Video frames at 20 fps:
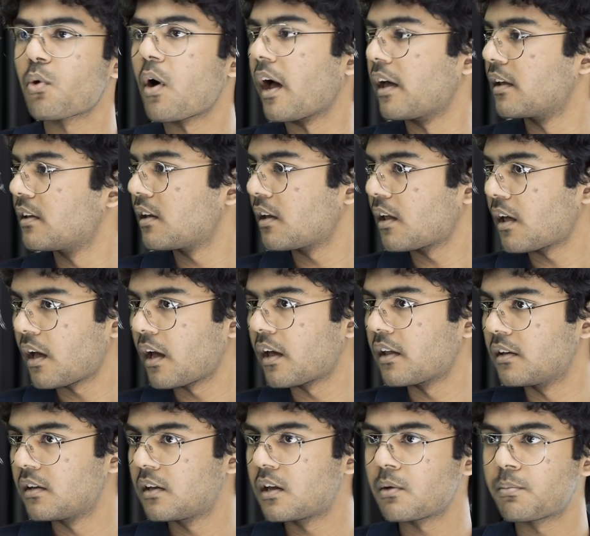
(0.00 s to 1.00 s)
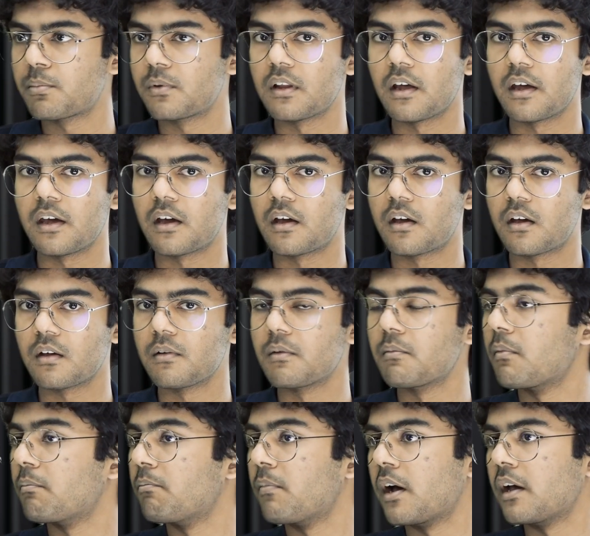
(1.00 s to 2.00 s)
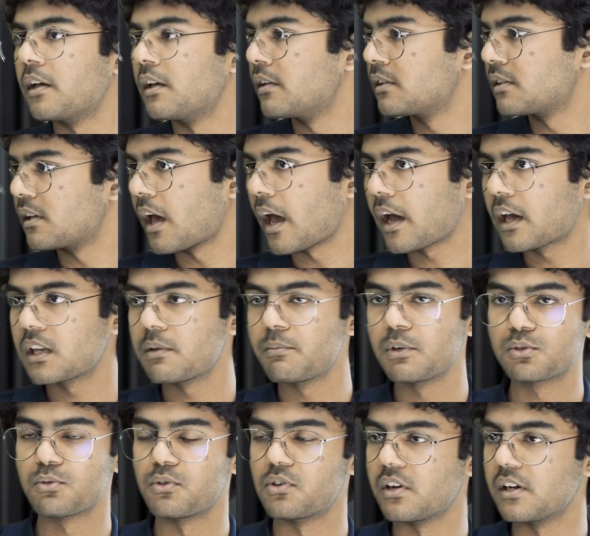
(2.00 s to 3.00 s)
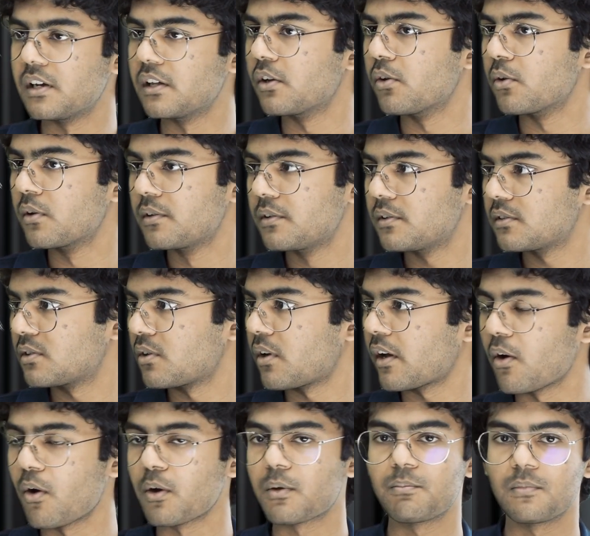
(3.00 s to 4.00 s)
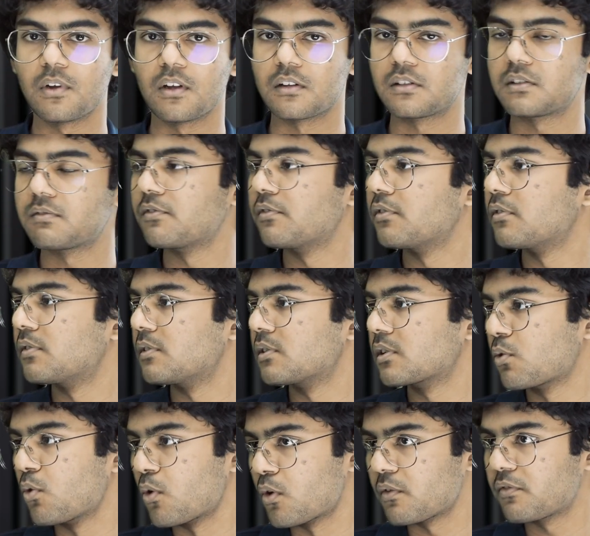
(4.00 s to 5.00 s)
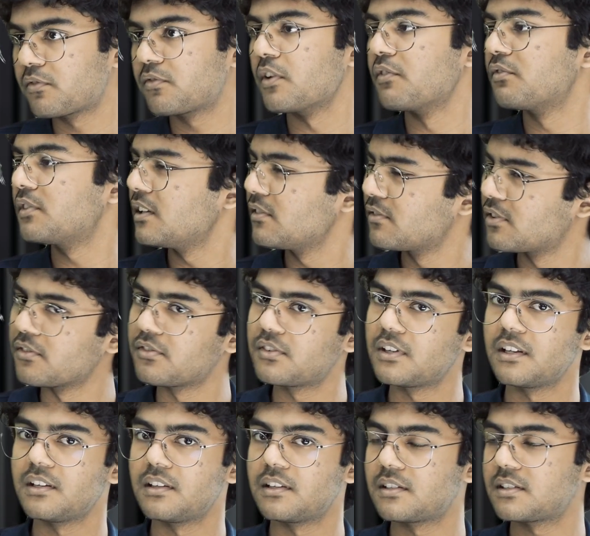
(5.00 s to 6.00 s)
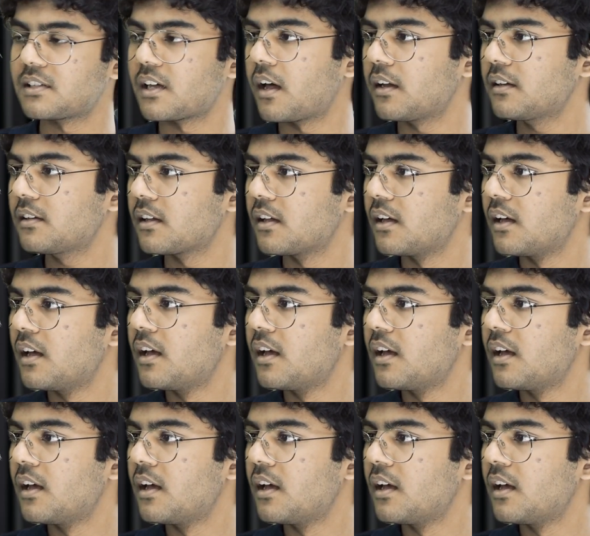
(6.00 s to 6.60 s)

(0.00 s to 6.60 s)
so I, I ended up like my academics were really good, so I got a score of 1515 15 SAT.